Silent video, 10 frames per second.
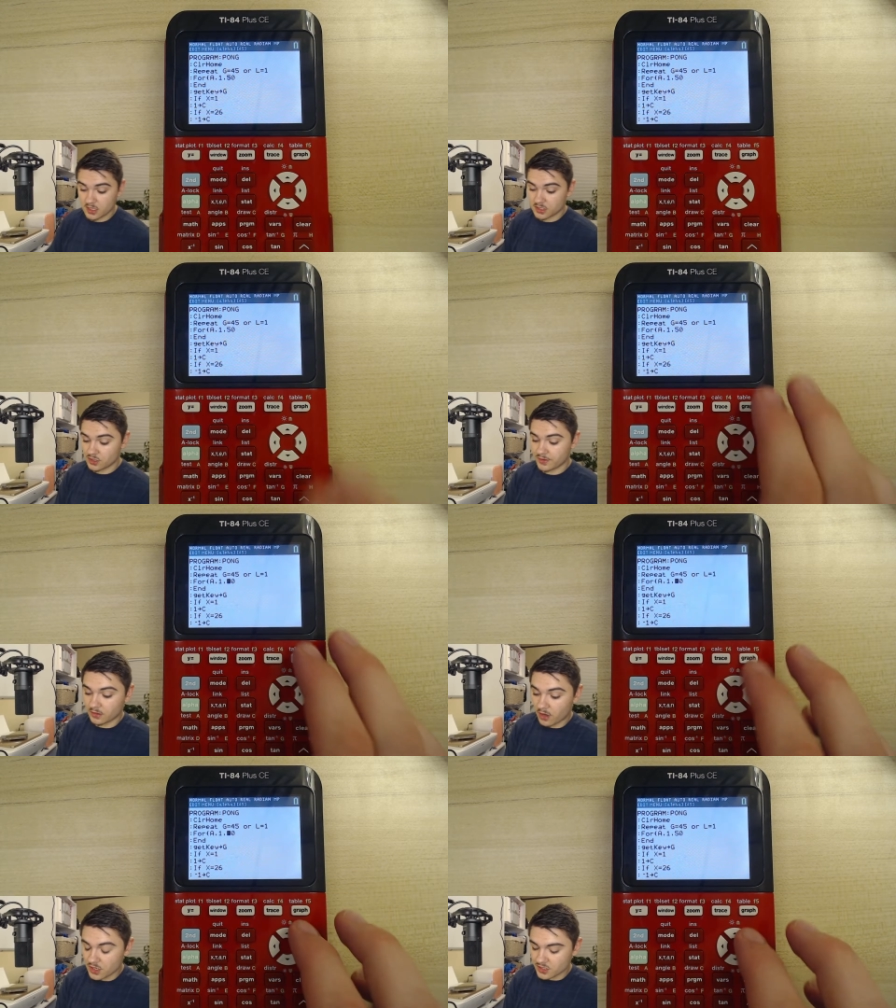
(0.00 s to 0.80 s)
So the
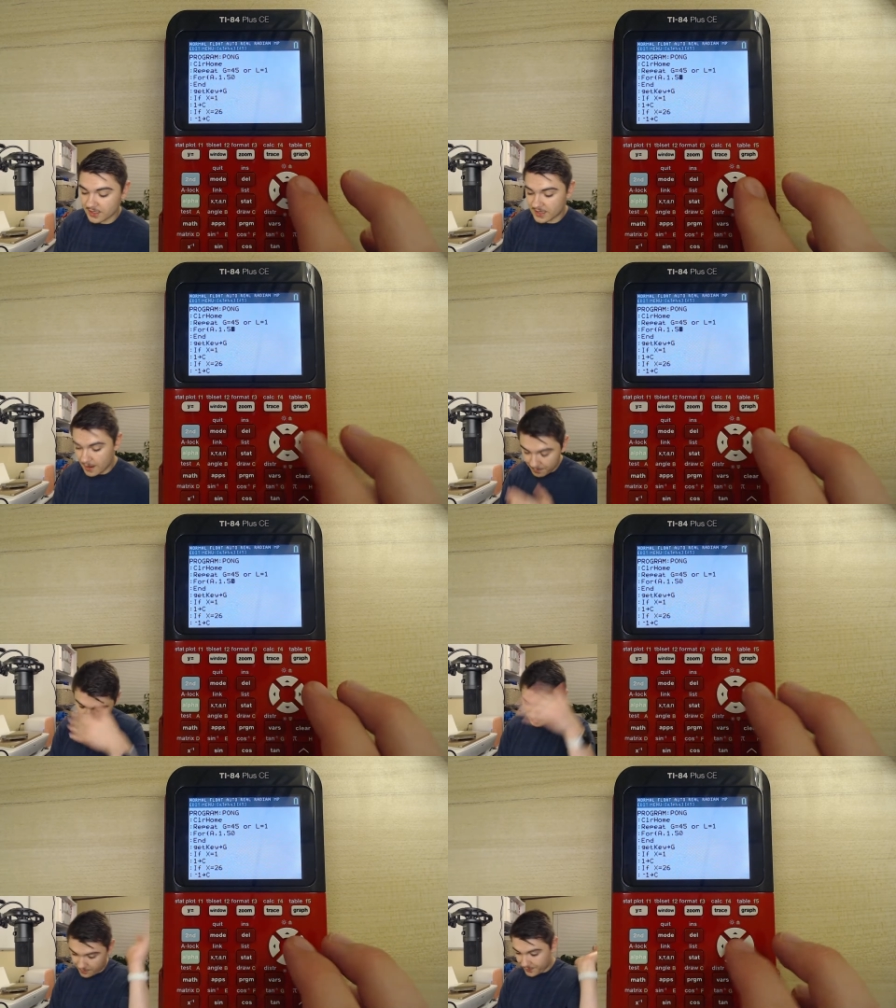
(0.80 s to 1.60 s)
larger the
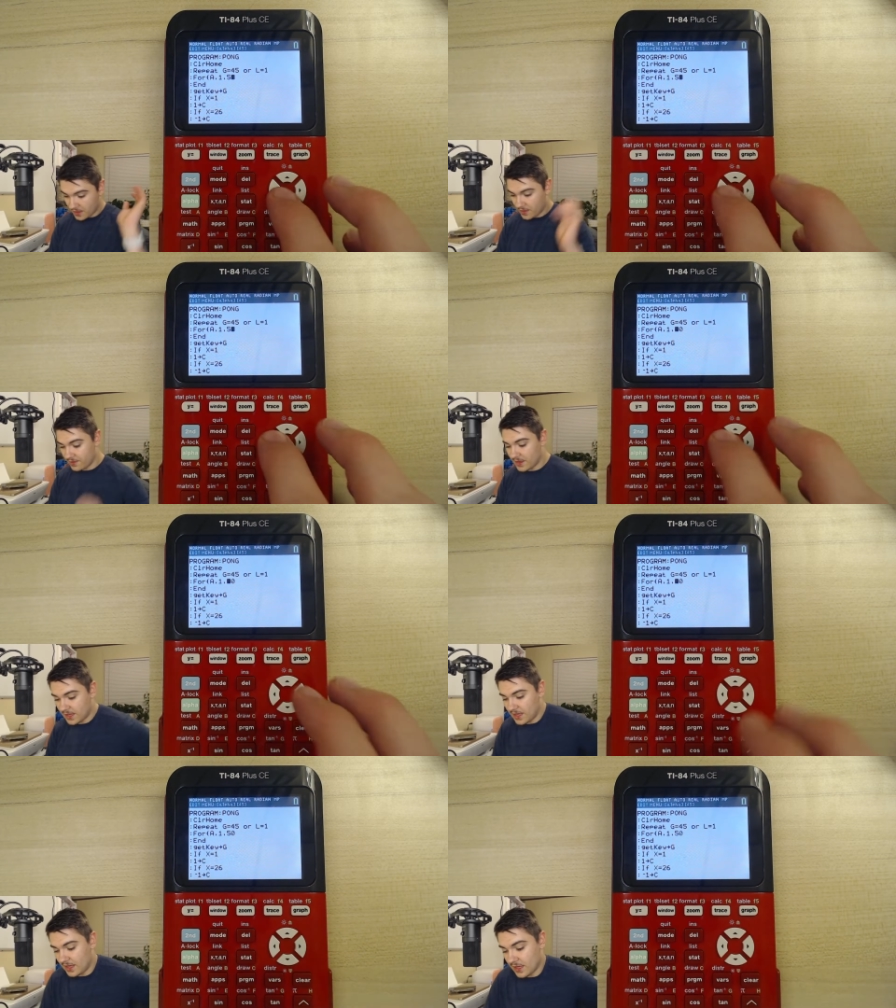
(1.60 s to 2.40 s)
number,
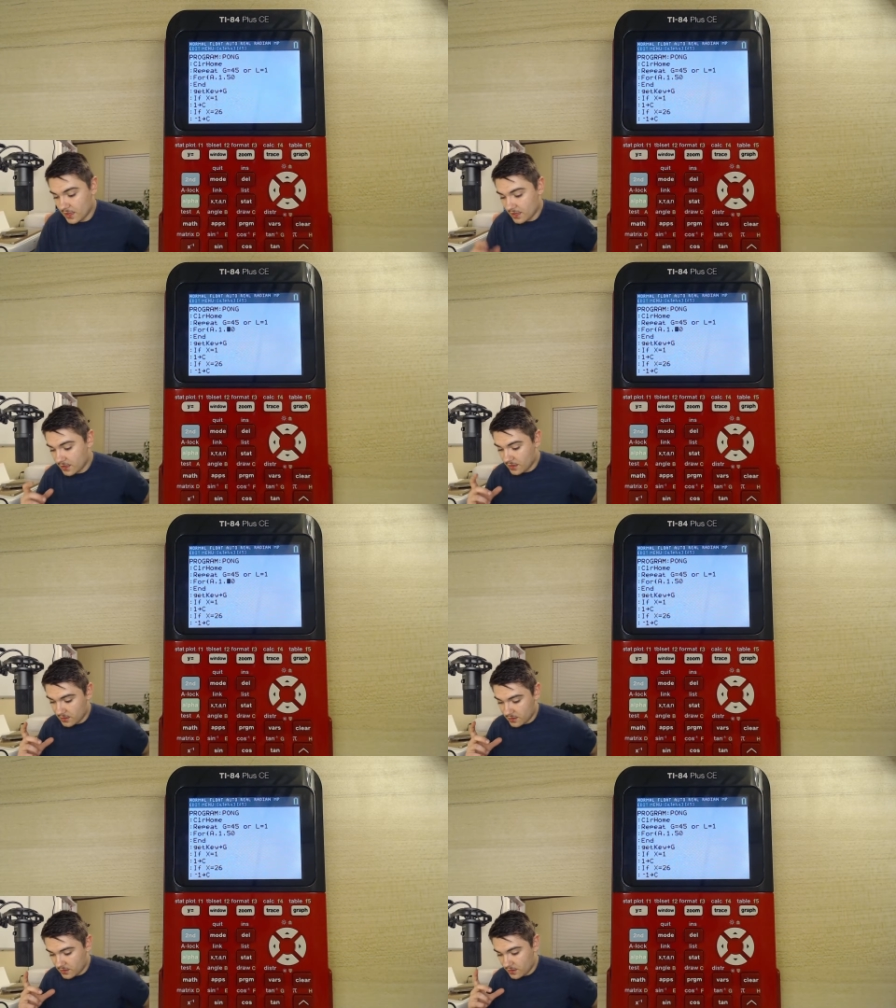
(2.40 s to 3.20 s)
the
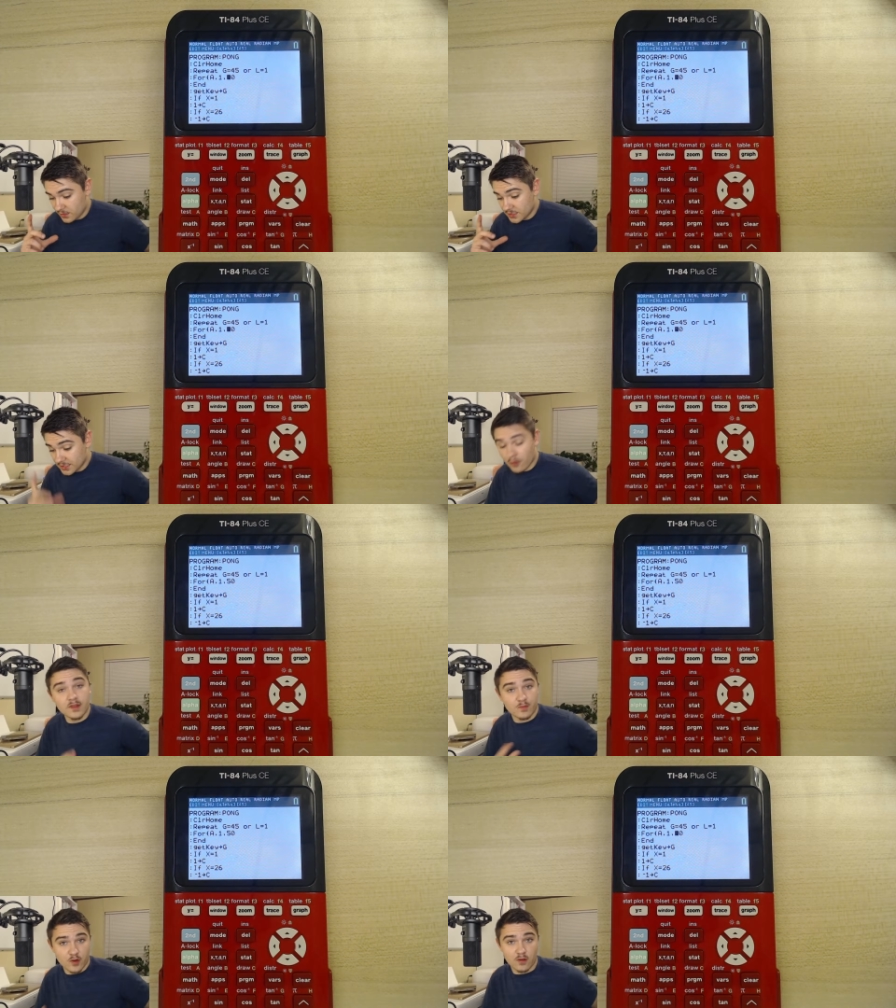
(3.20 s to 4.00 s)
slower
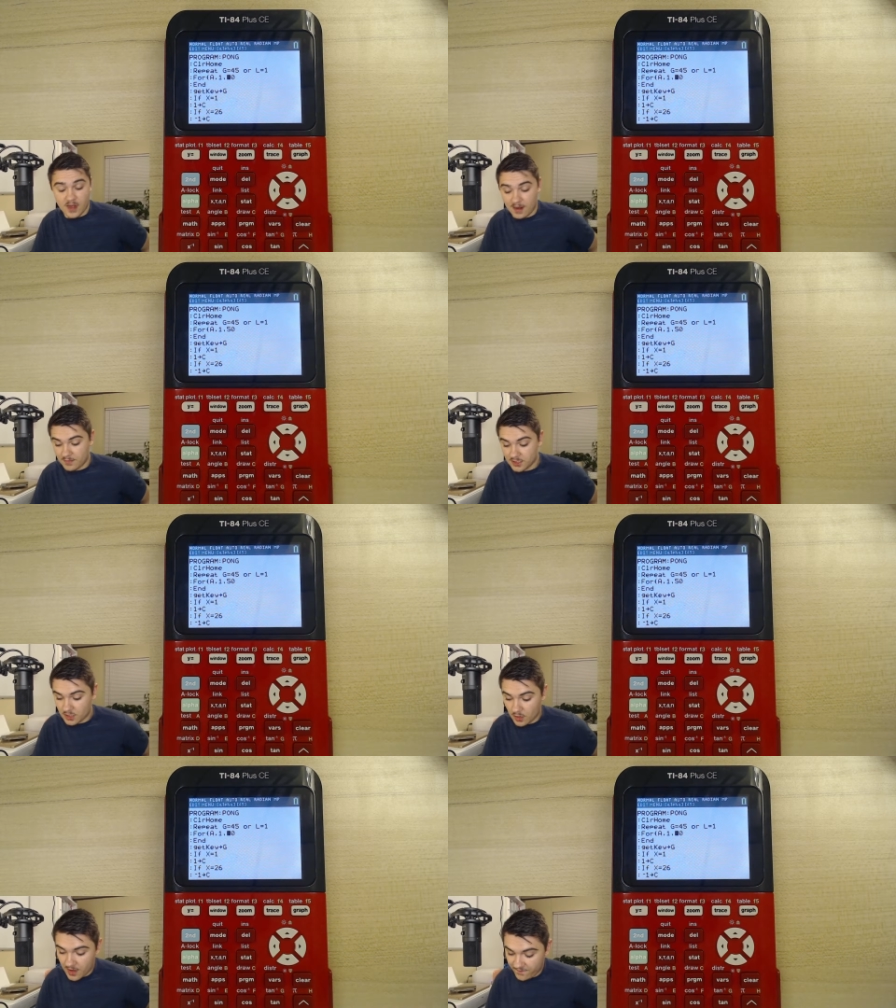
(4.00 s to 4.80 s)
the program.
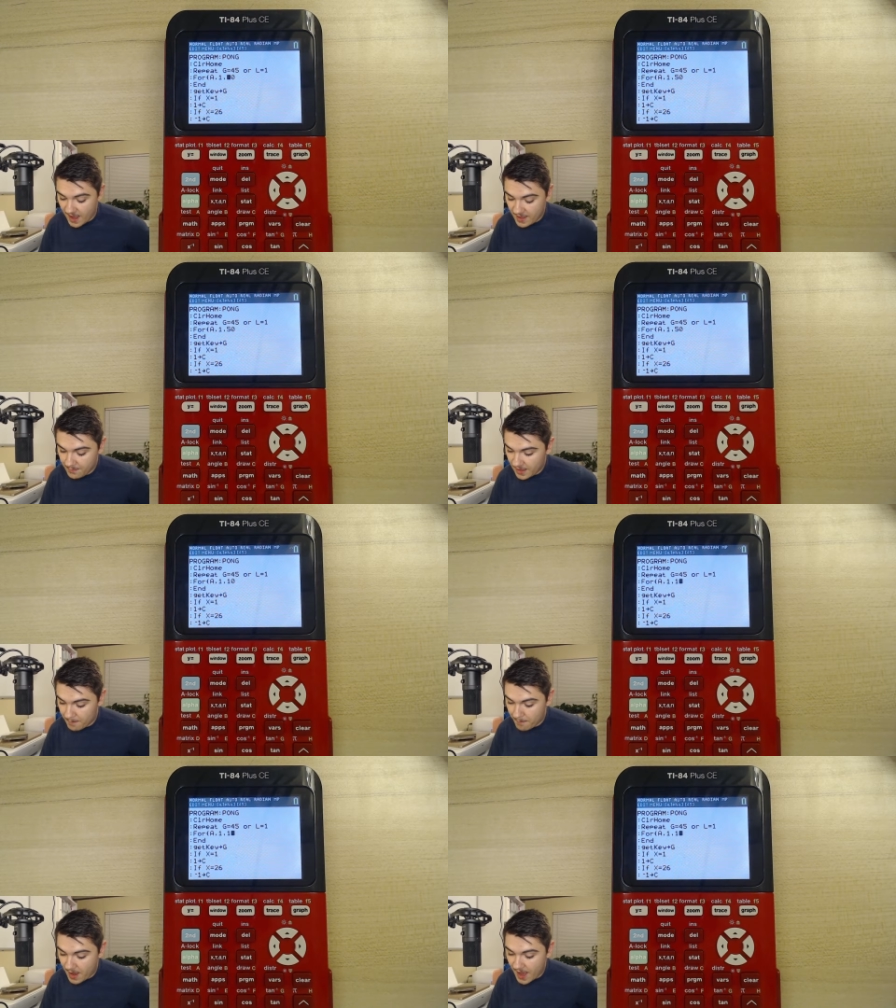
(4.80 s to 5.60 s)
So if I make
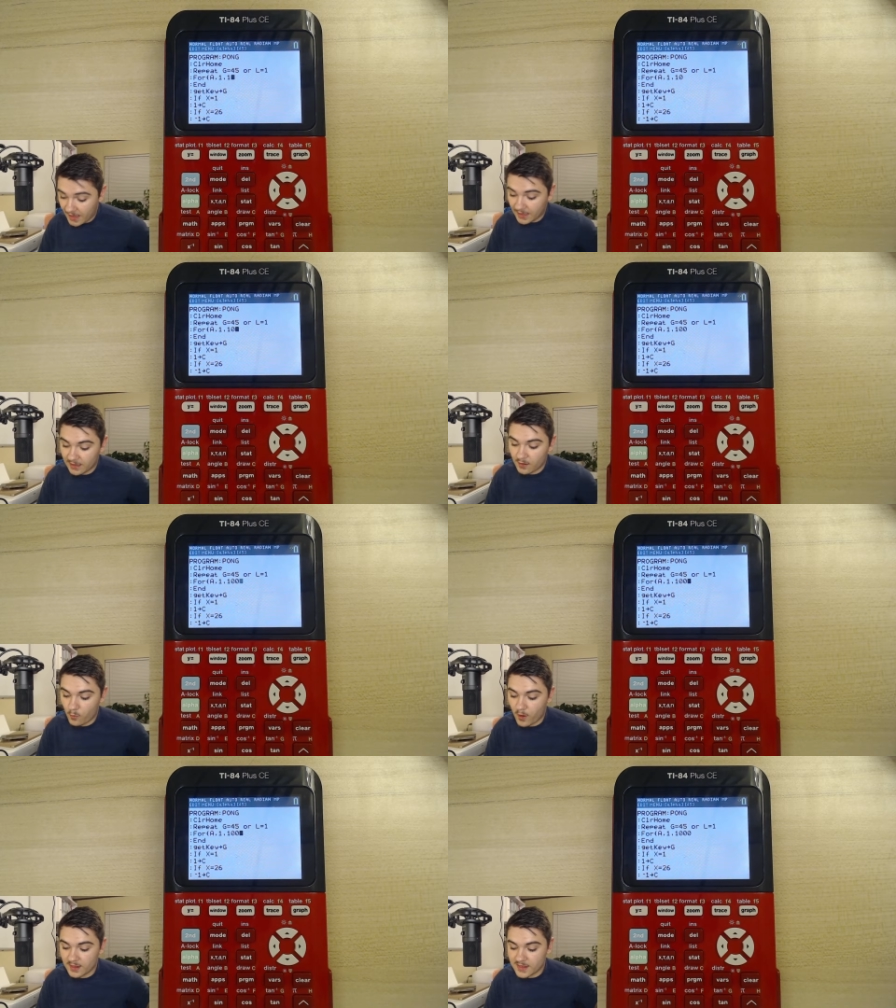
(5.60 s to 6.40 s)
mine
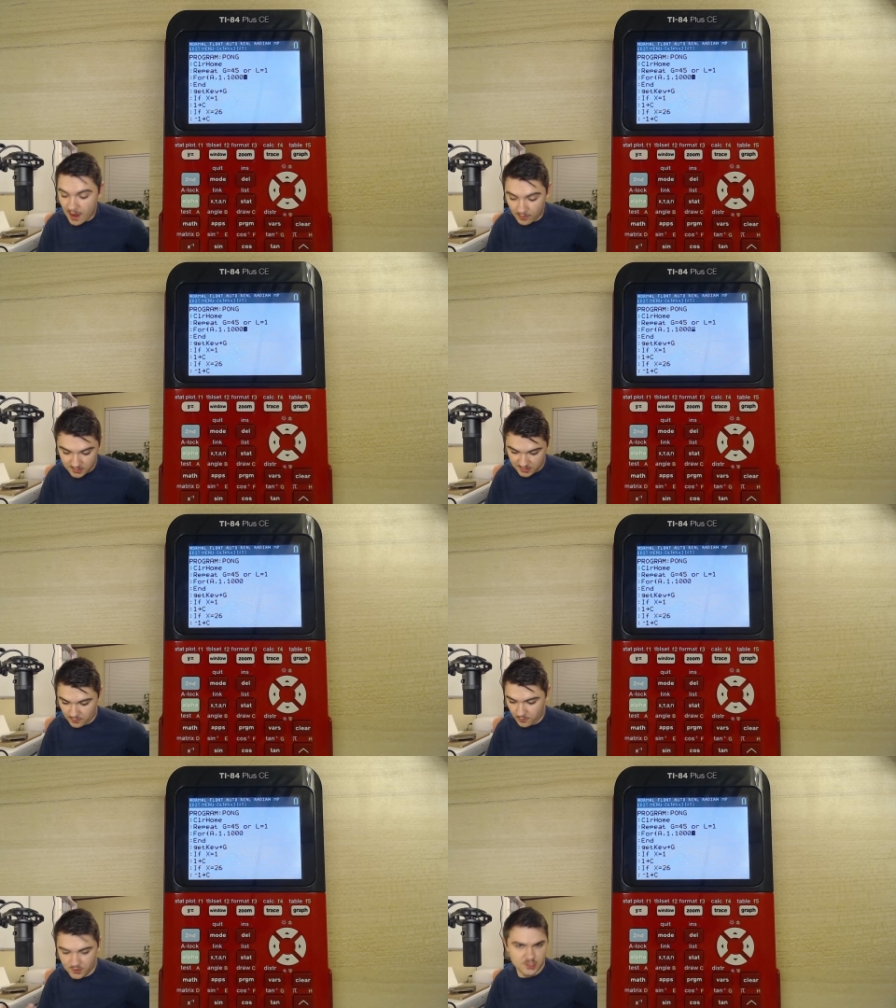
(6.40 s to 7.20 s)

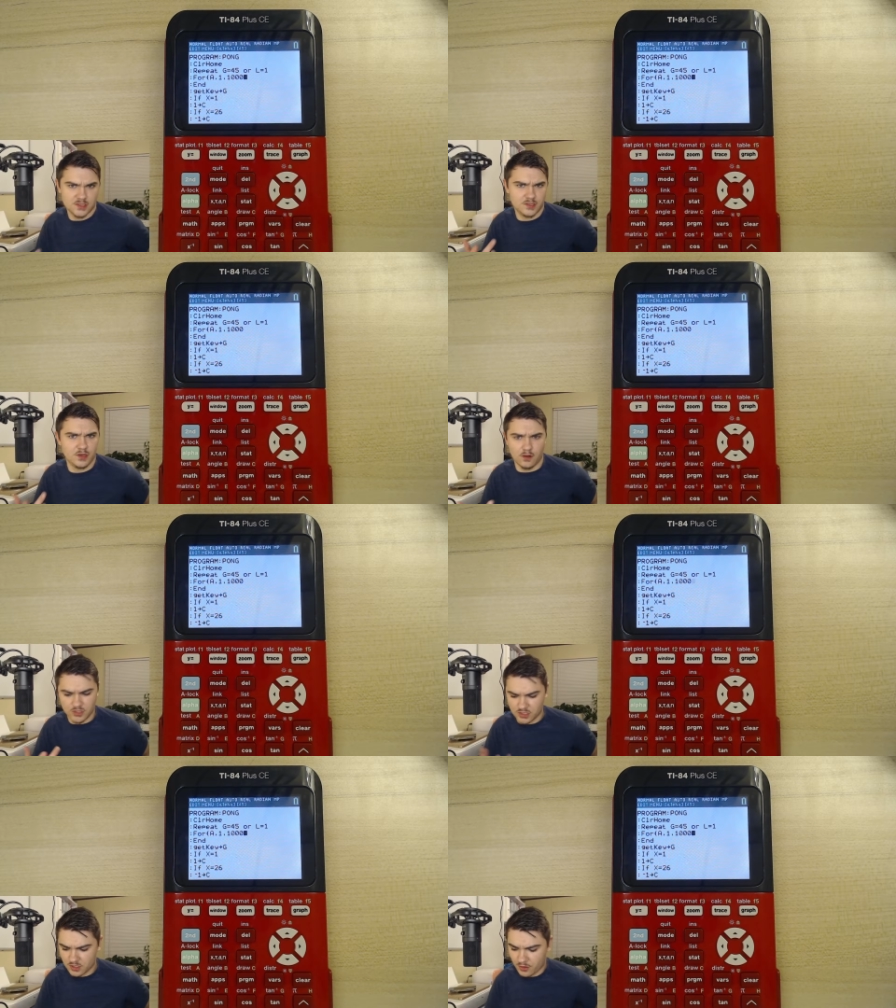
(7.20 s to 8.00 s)
1000, which is, you know,
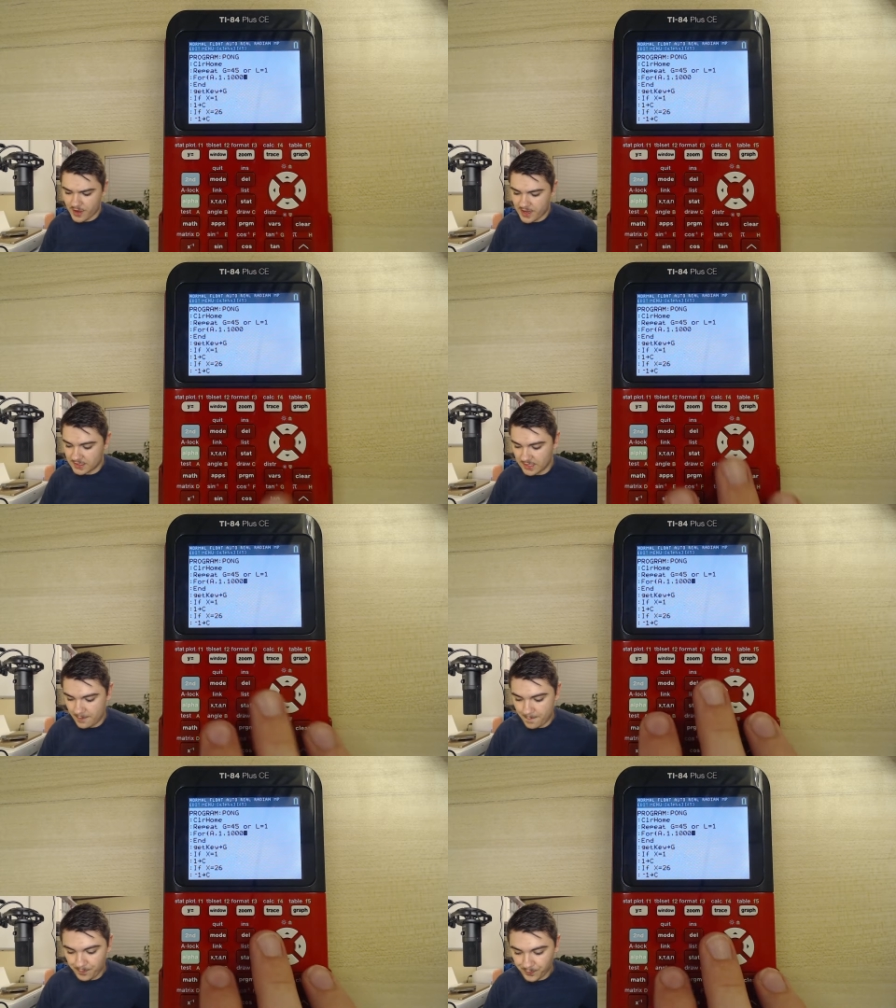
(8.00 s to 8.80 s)
just crazy.